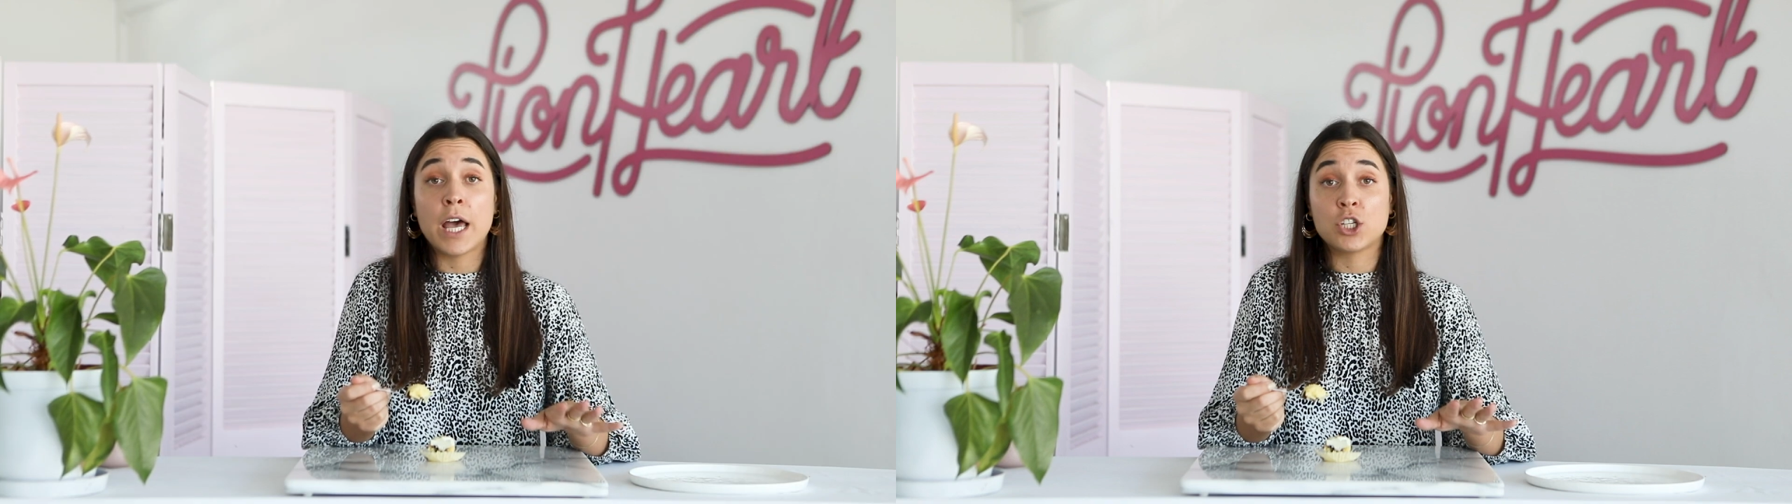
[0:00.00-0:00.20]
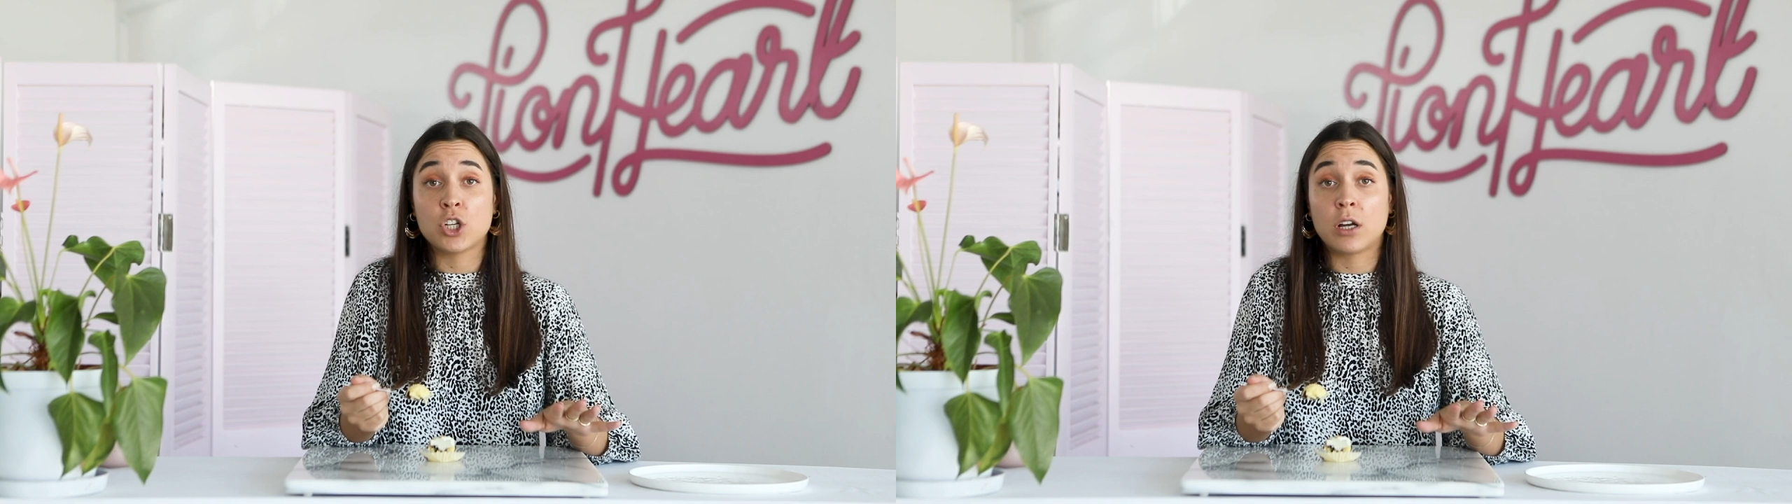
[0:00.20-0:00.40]

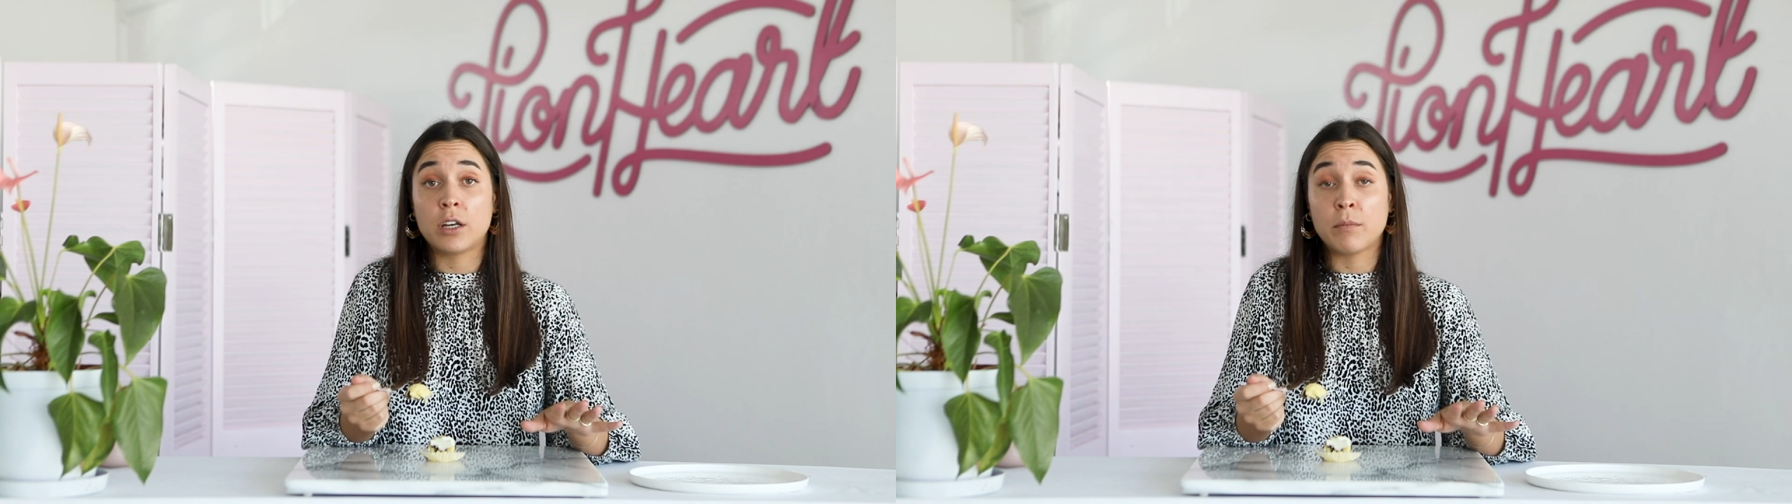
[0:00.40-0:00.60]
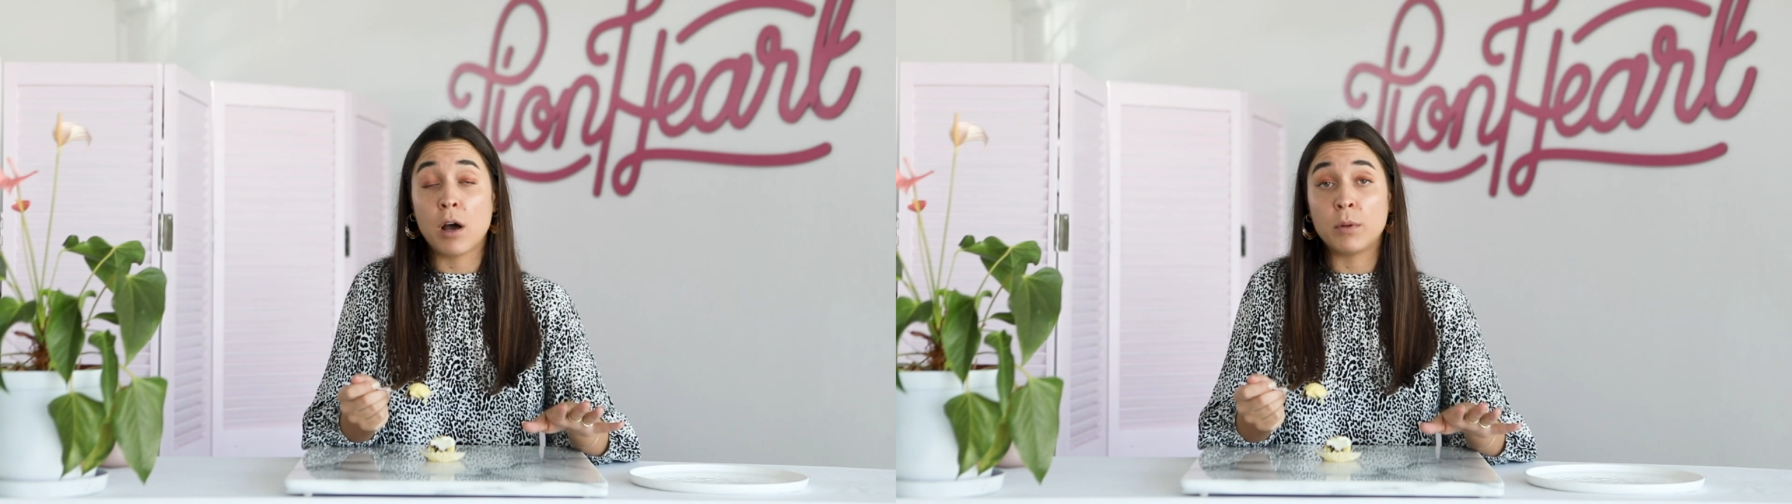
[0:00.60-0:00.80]
and
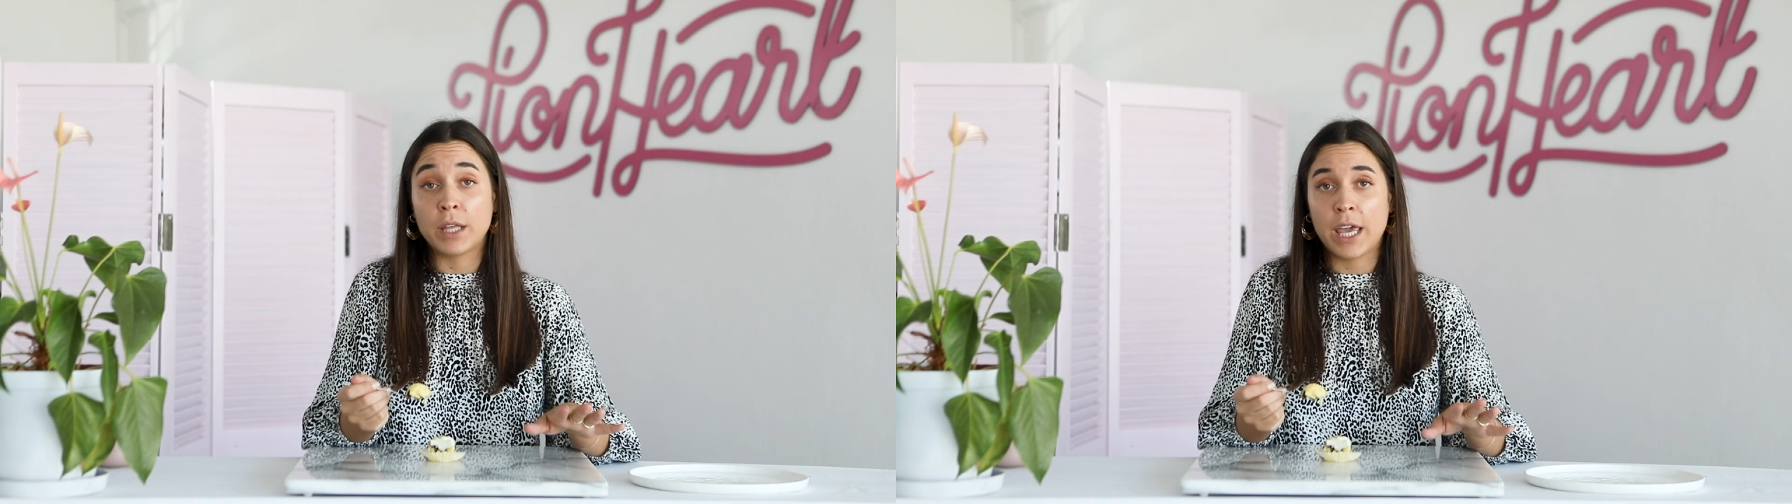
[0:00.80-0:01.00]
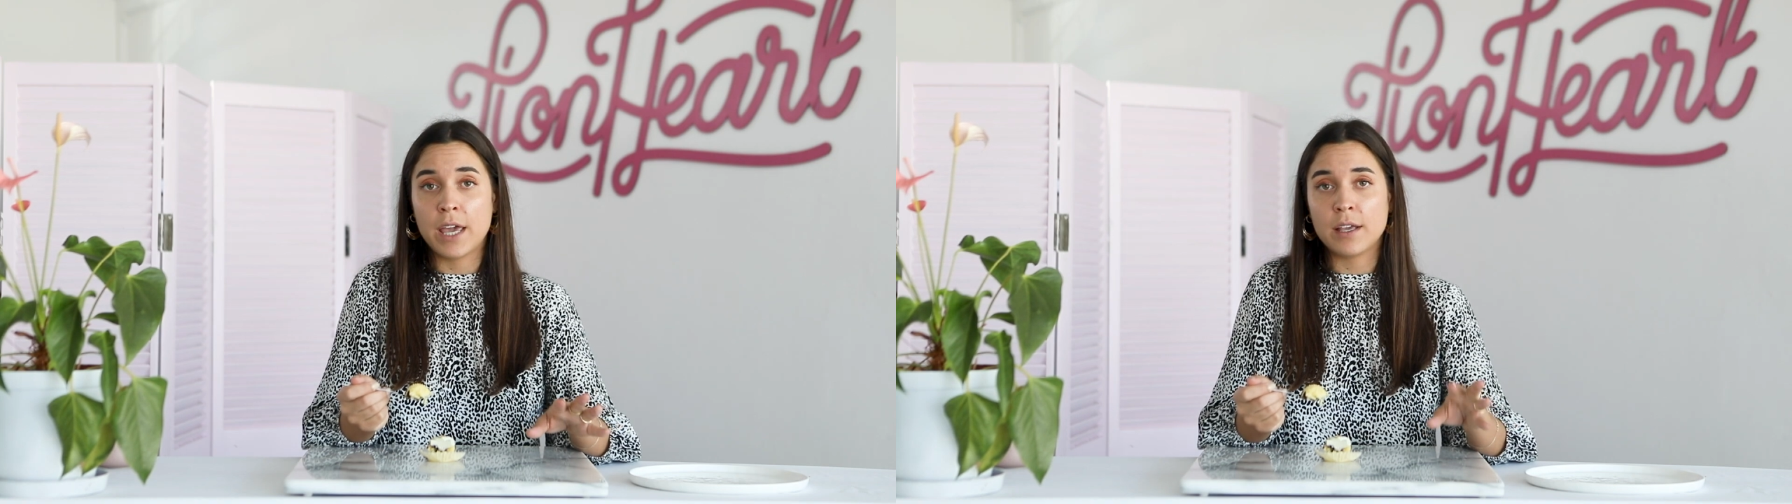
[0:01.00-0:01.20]
chocolate marble
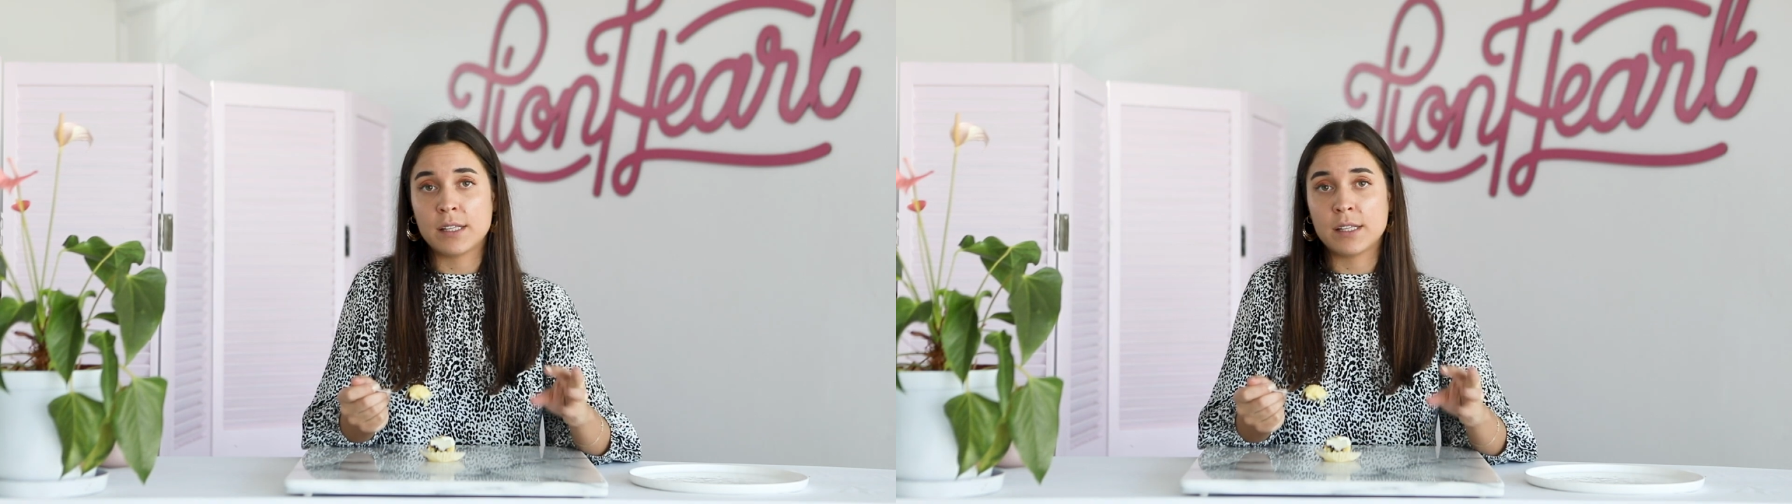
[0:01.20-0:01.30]
cake,